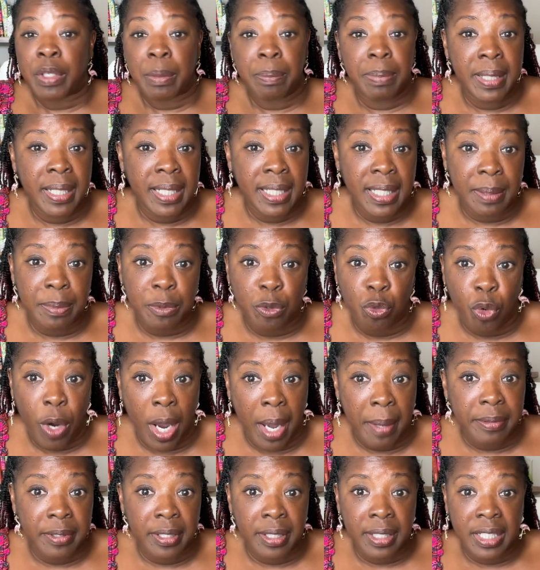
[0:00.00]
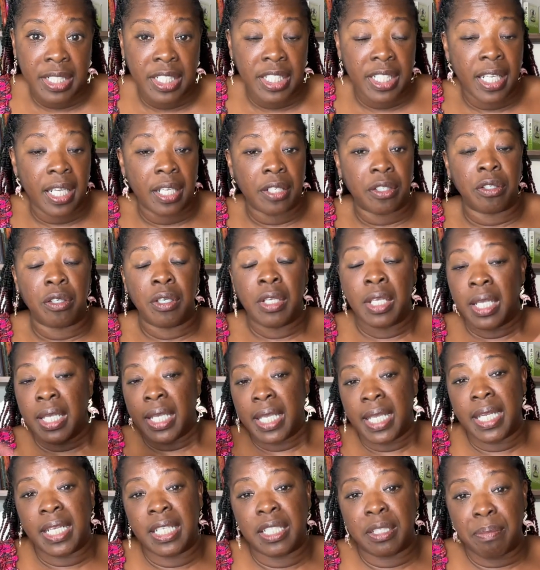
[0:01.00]
Please subscribe to the channel.
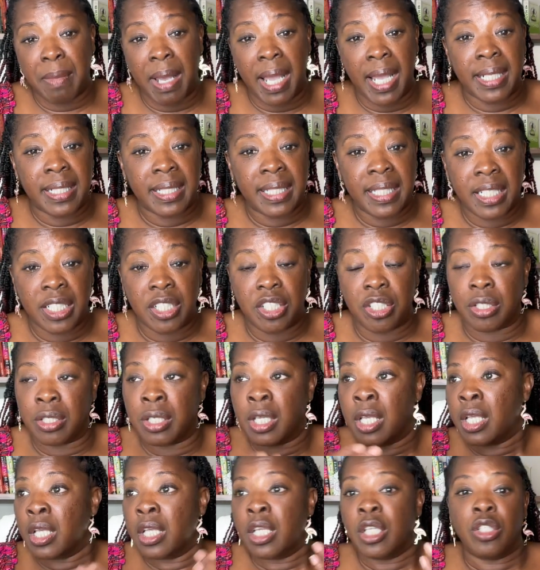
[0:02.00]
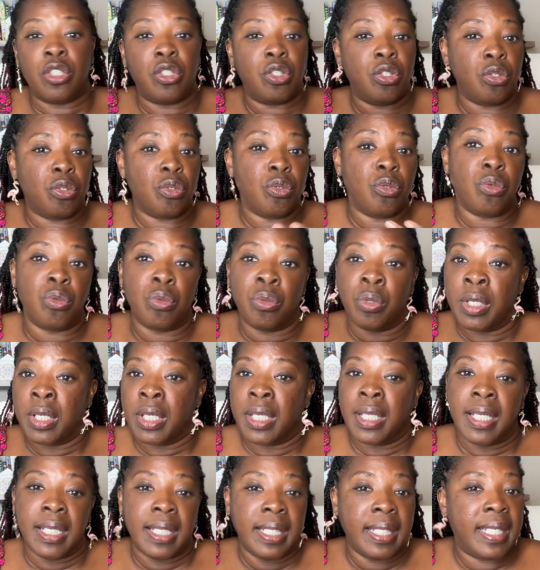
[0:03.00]
It is my intention to
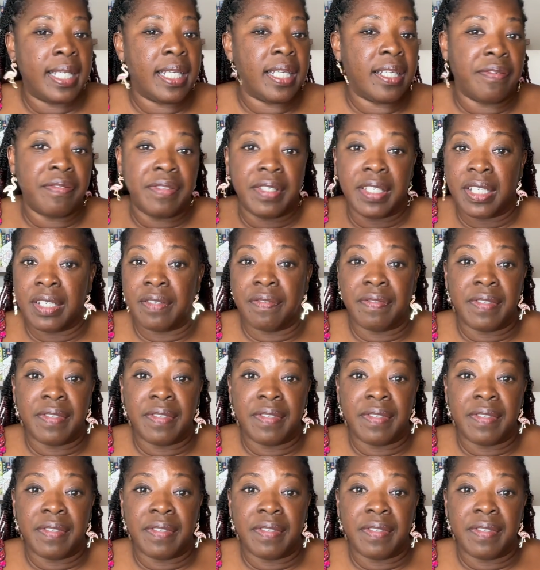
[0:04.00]
give